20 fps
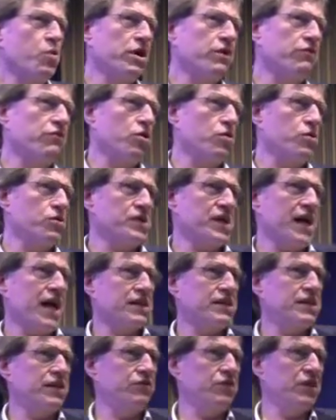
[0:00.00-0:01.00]
of those
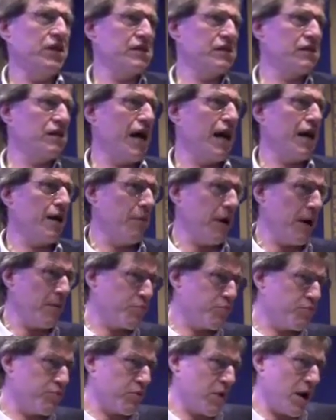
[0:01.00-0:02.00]
activities, like my
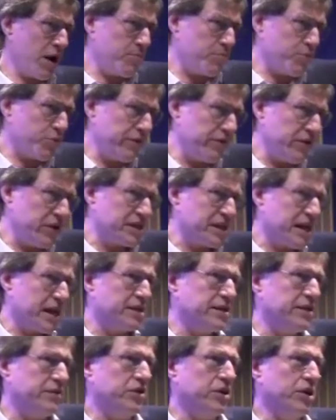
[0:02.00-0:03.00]
previous
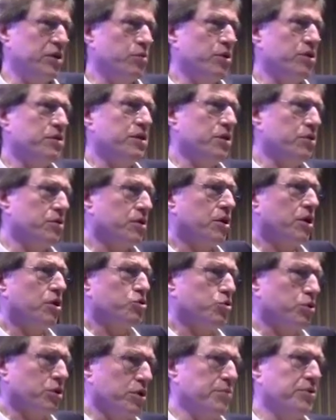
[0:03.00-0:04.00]
activity with the
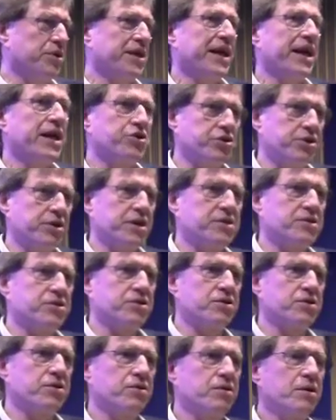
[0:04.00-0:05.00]
Intercultural Communication
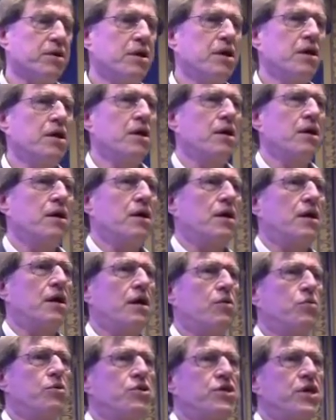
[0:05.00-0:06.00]
Institute,
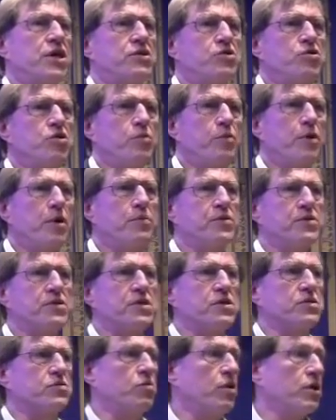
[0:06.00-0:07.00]
which has two
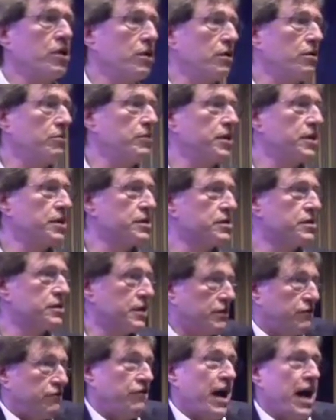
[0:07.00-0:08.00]
purposes. One of them is,
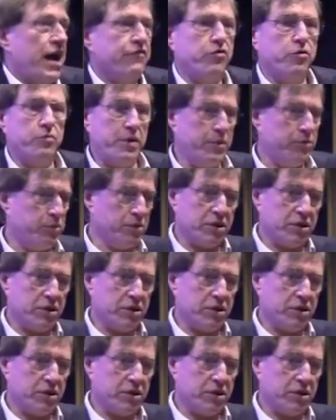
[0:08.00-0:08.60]
in fact, for people to